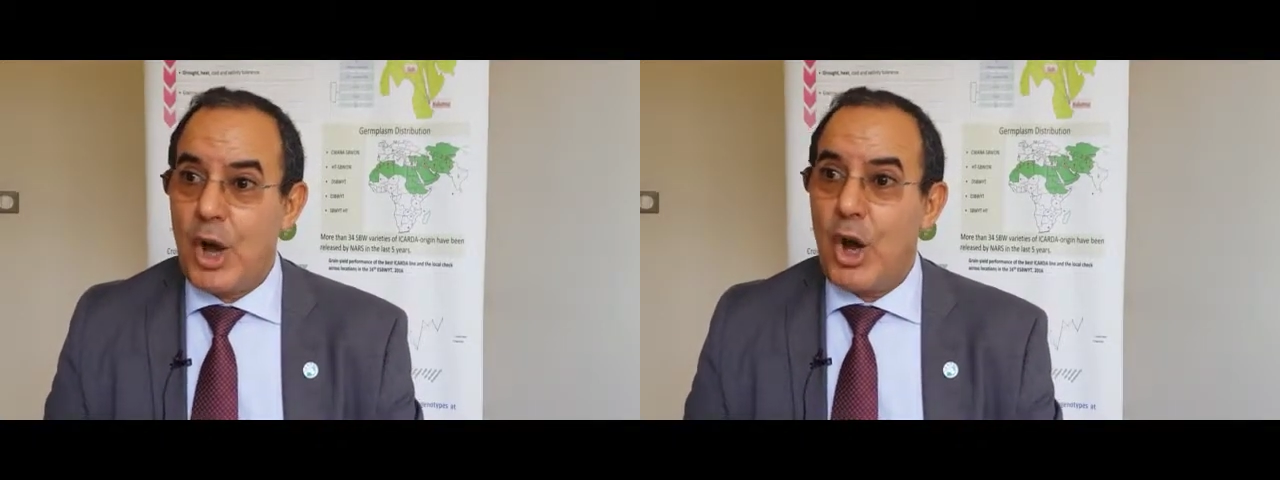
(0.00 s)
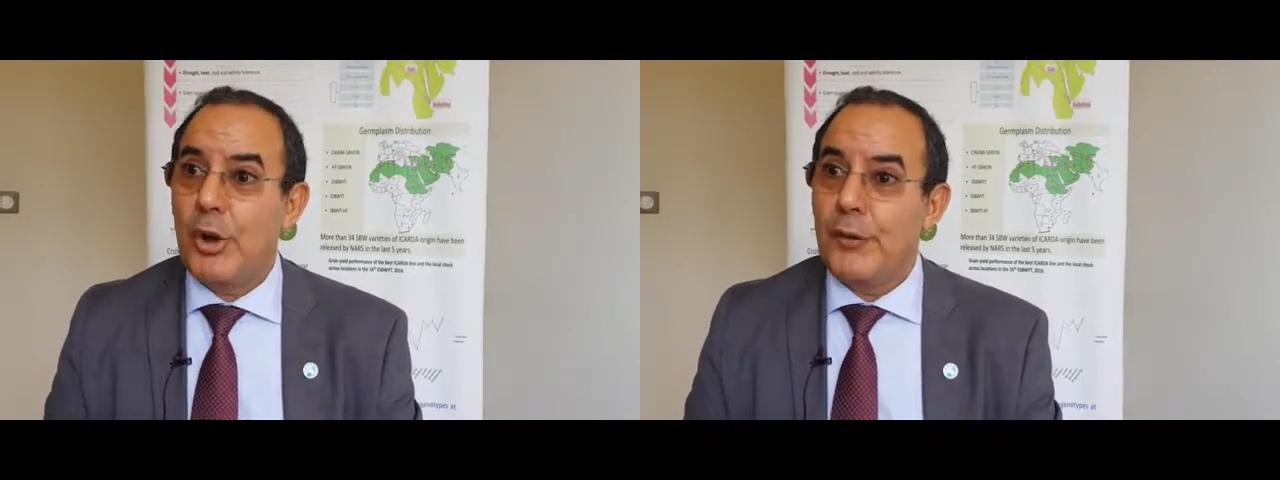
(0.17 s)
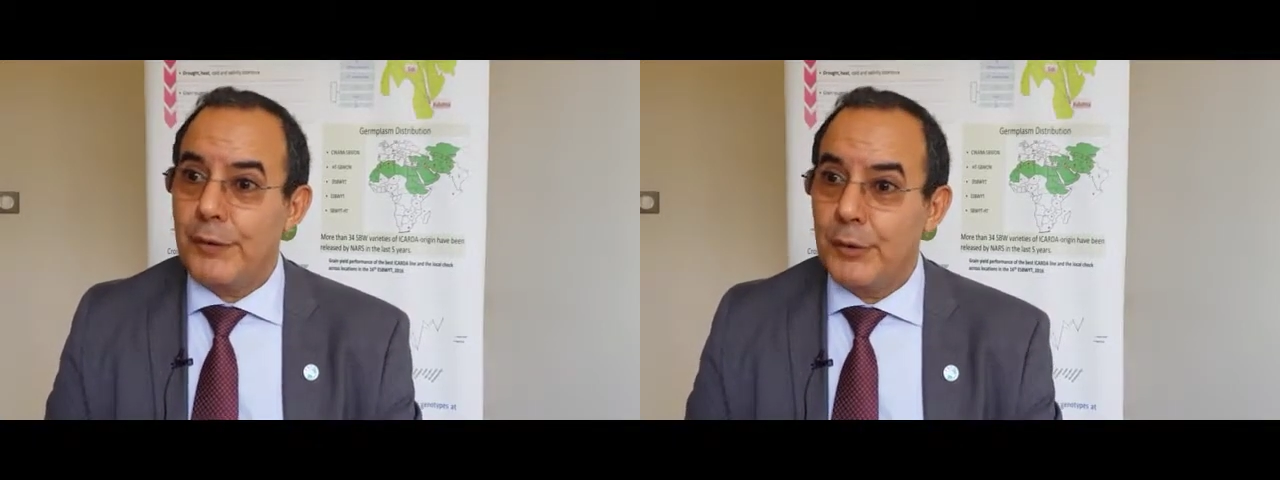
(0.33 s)

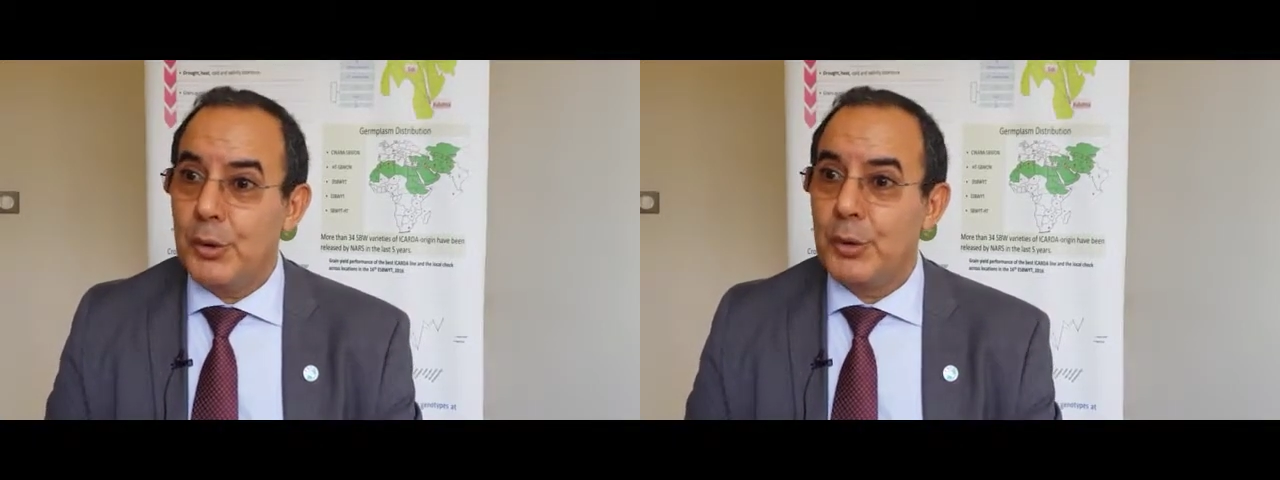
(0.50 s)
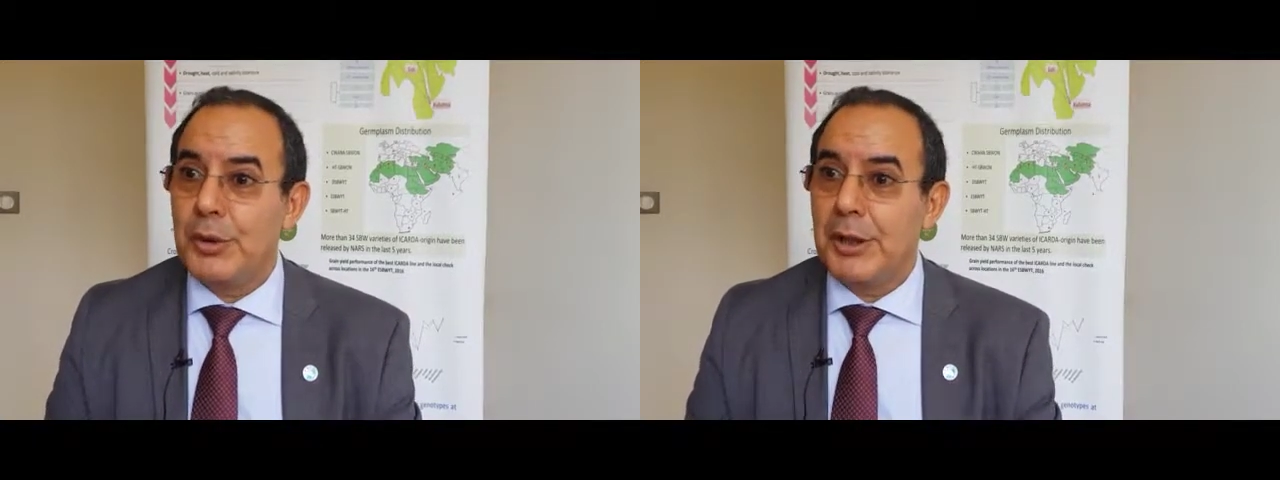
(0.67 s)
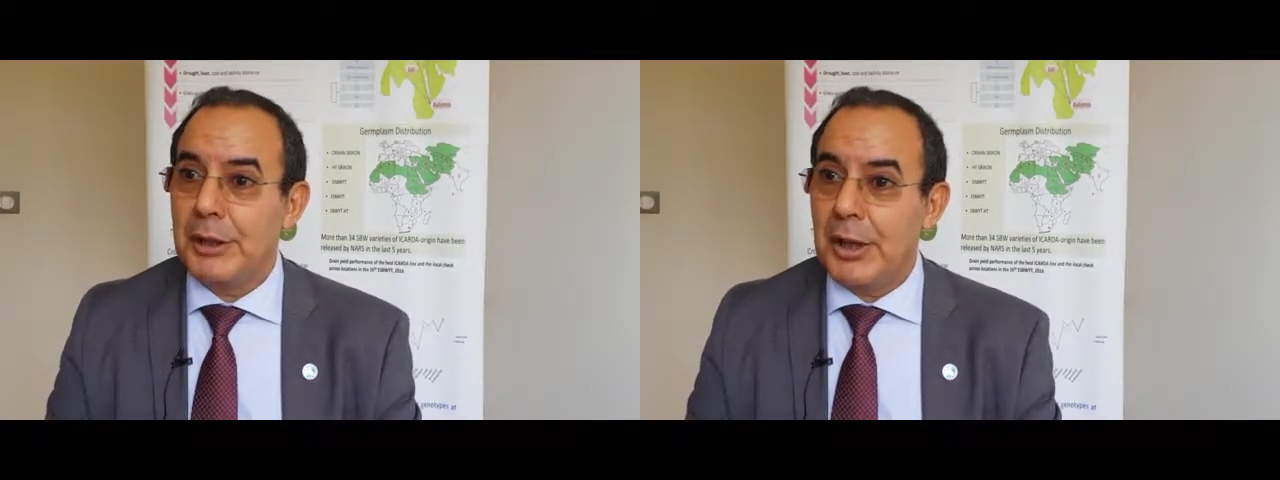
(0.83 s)
on
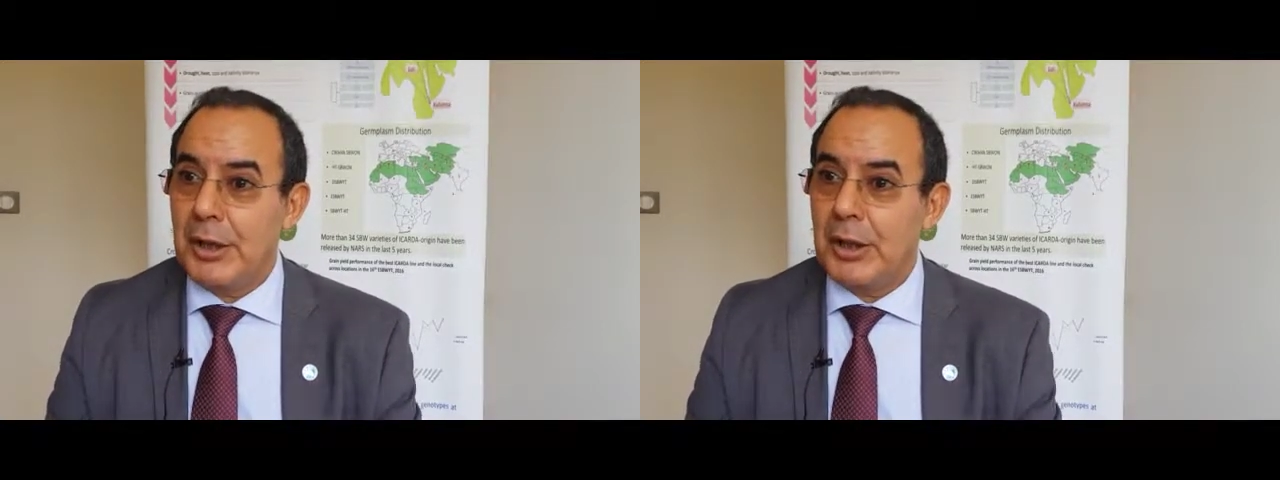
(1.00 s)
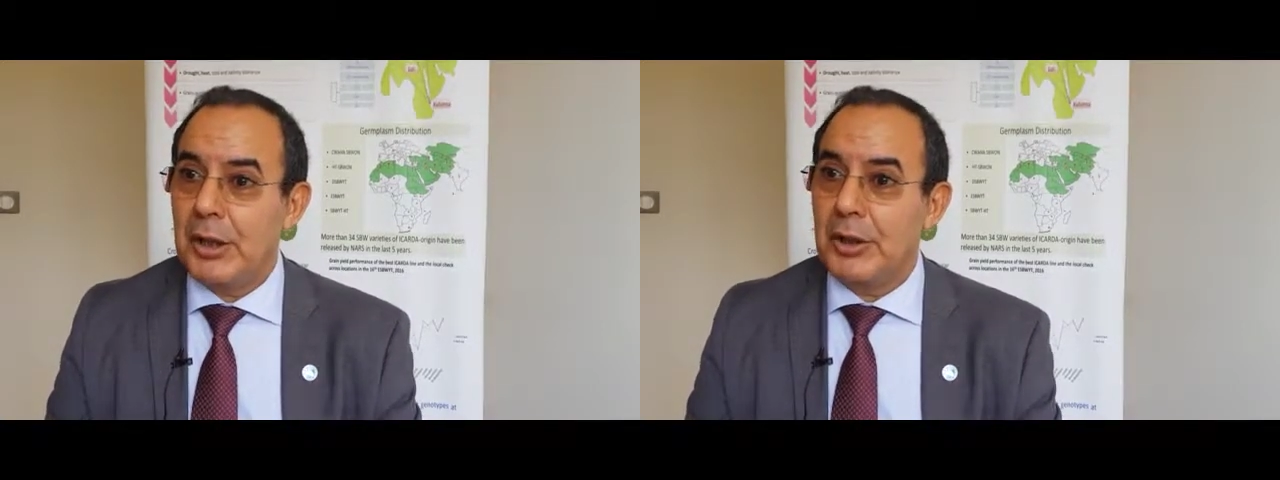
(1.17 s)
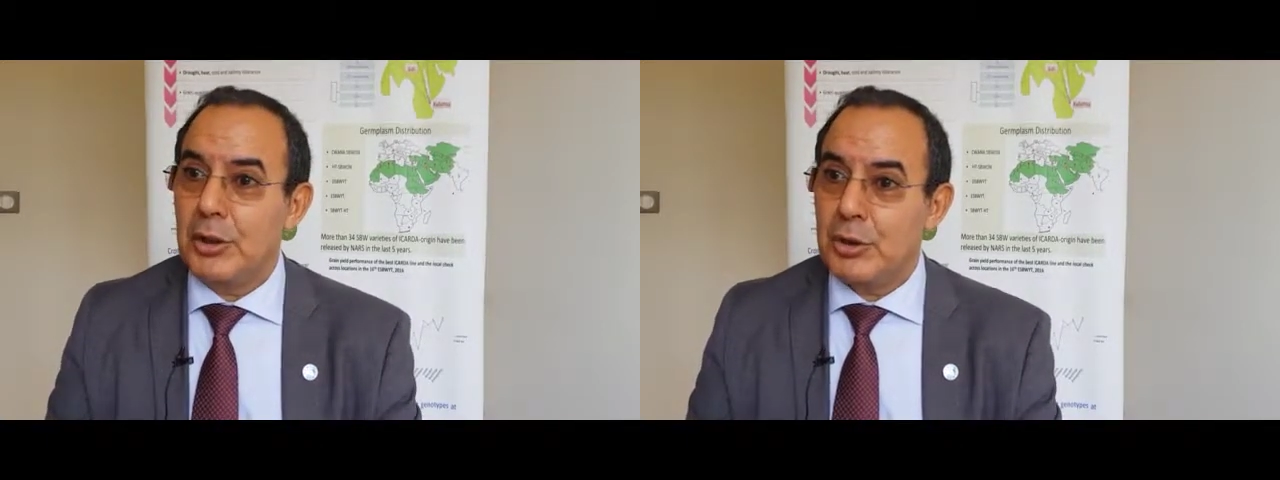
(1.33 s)
food and
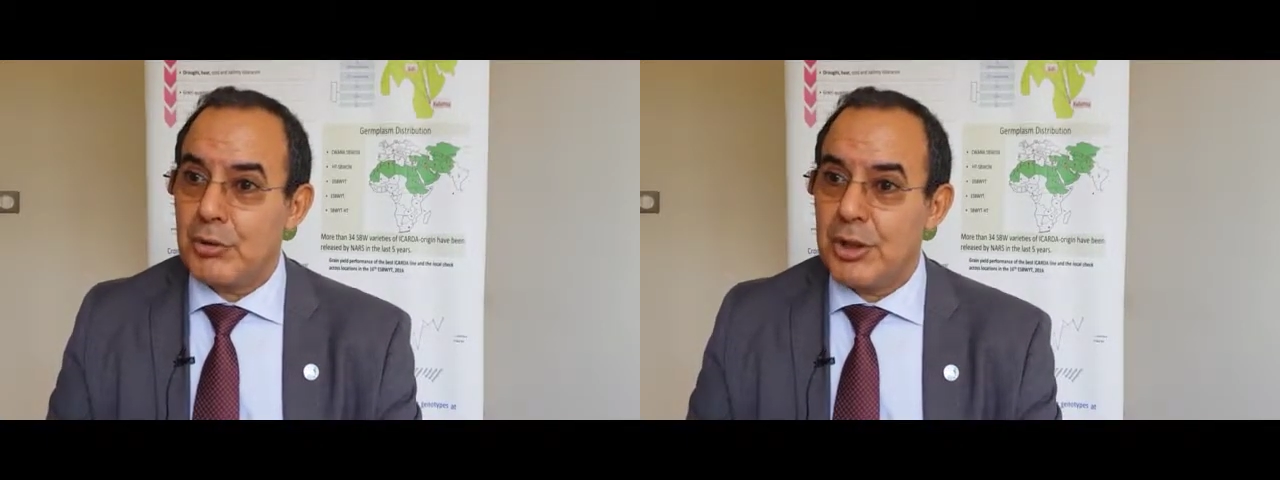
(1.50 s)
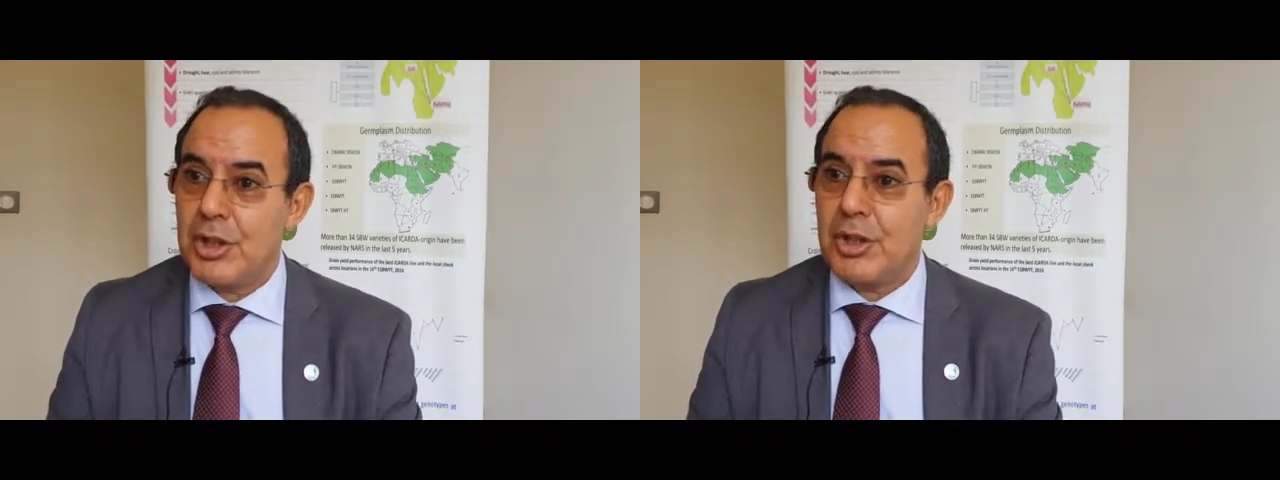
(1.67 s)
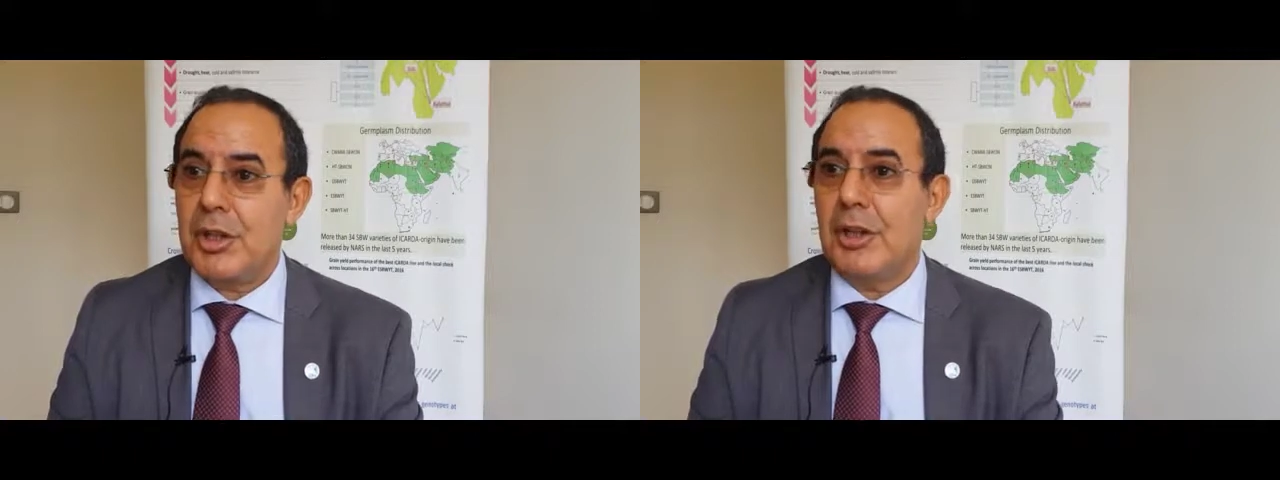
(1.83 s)
hunger,
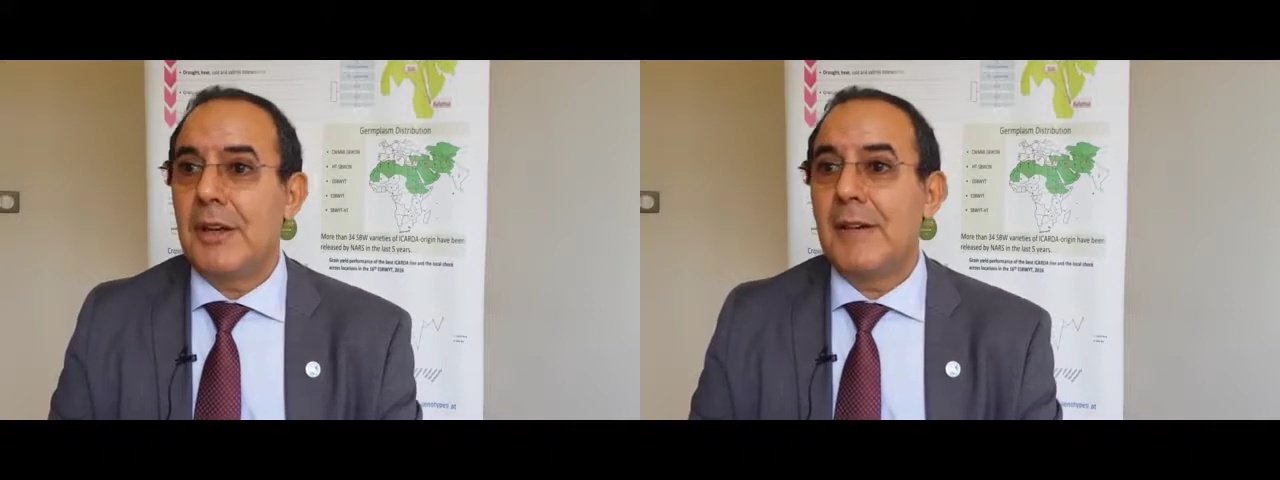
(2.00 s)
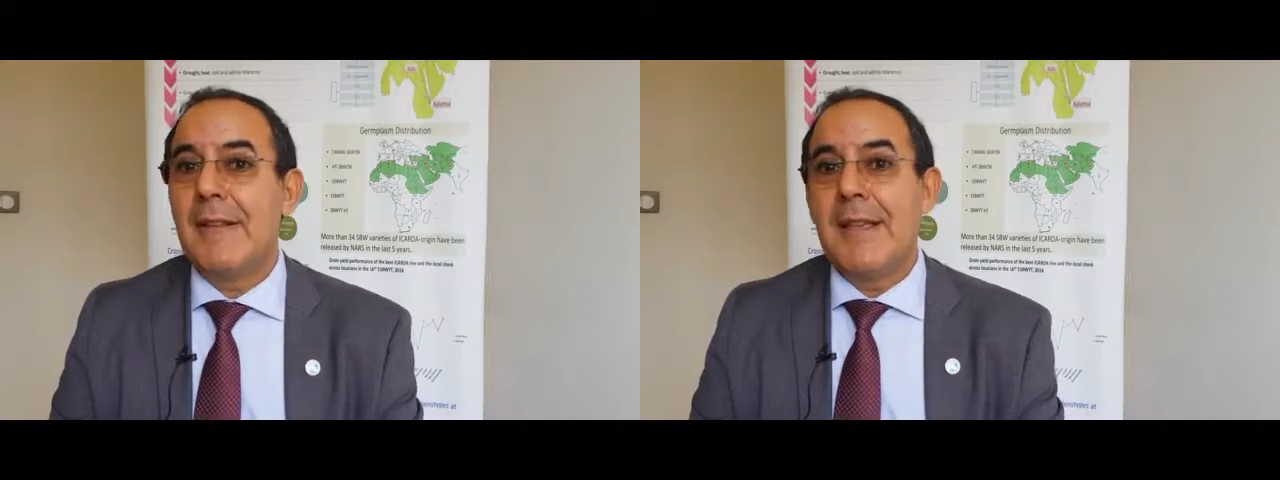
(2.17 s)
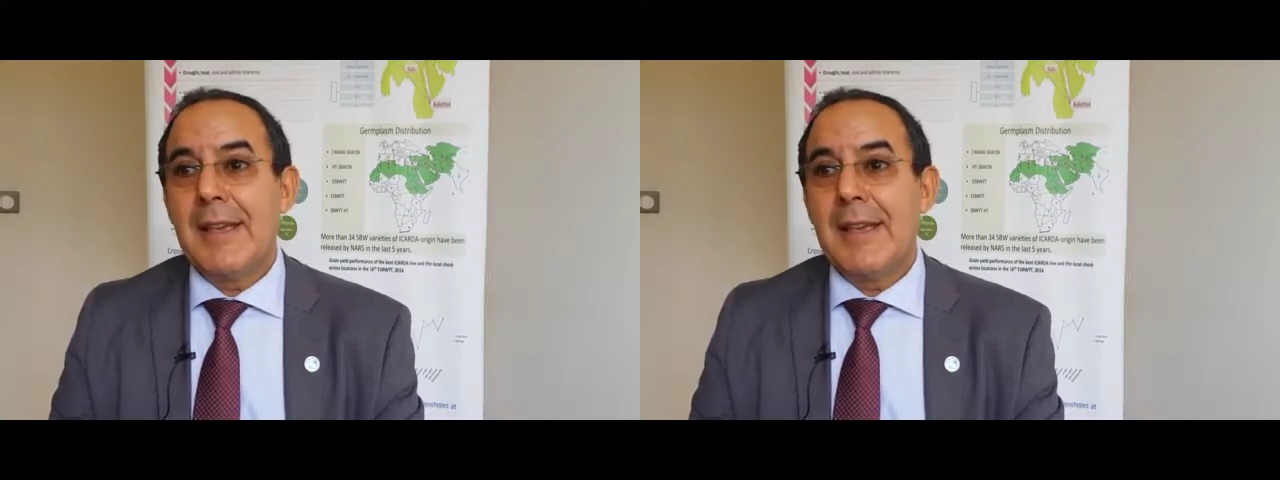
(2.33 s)
nutrition,